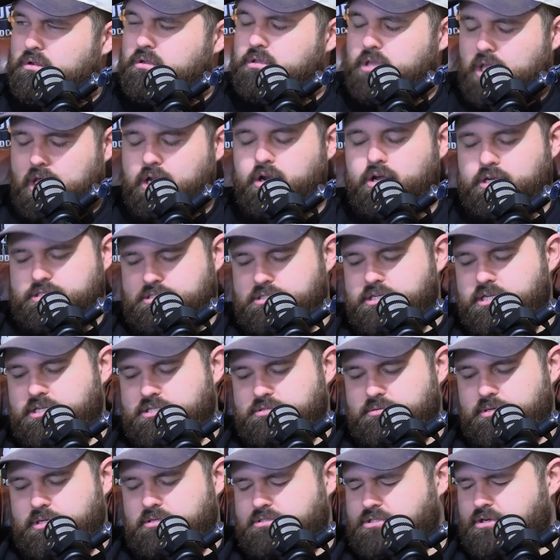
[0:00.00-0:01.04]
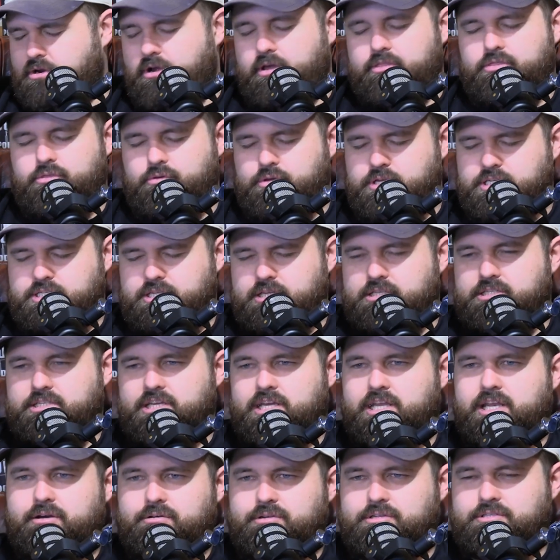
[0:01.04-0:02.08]
Yeah, nice. Yeah, sweet. Sorry, I thought you said
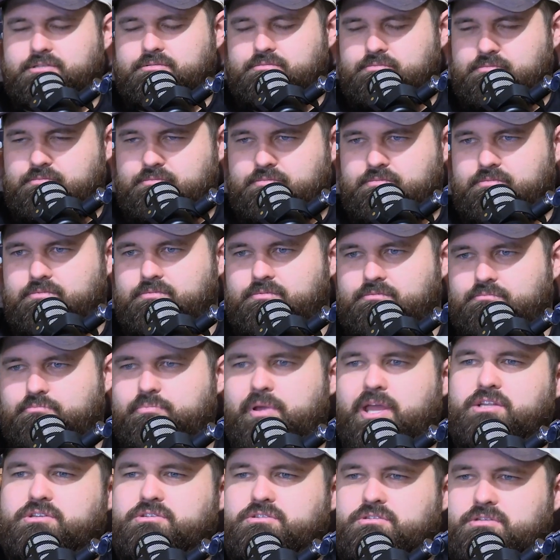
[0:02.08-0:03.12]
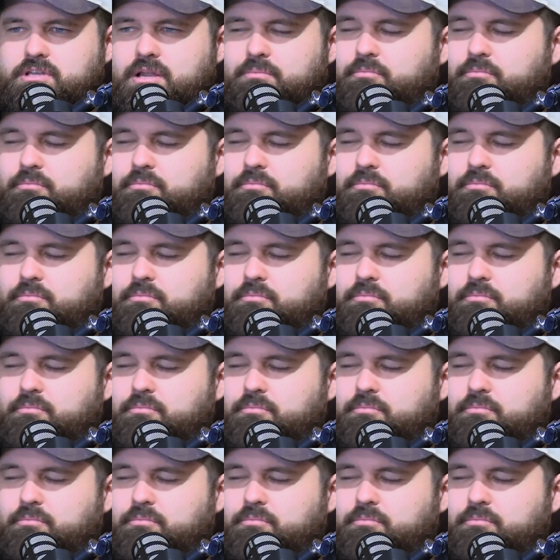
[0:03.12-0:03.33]
Tino as bench number